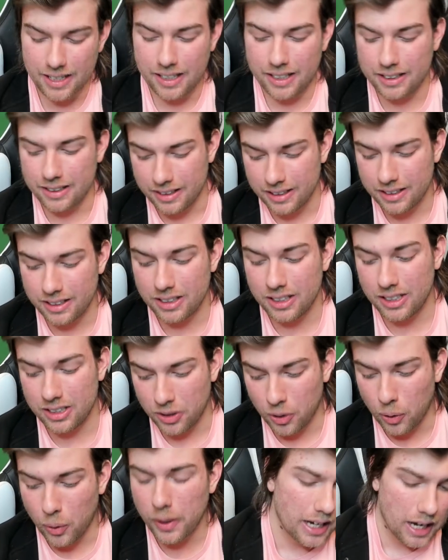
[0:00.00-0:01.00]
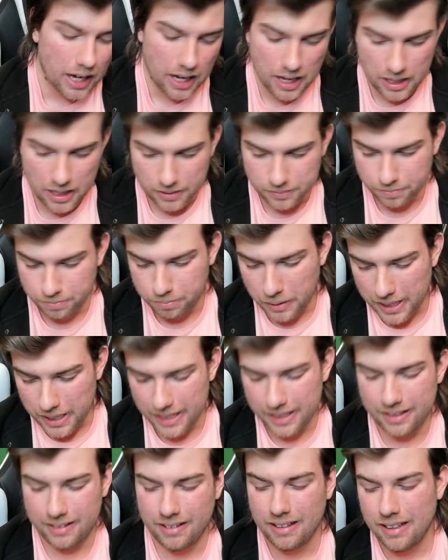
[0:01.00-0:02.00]
little annoying,
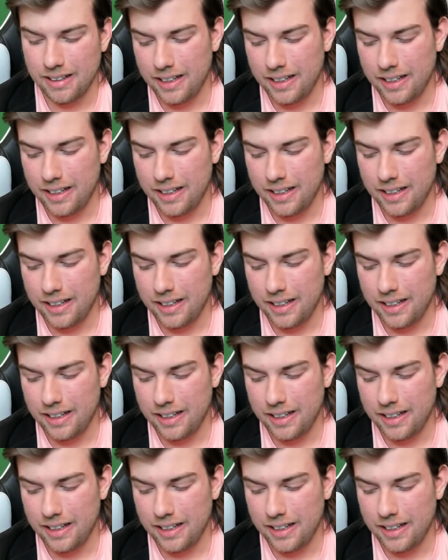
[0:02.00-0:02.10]
but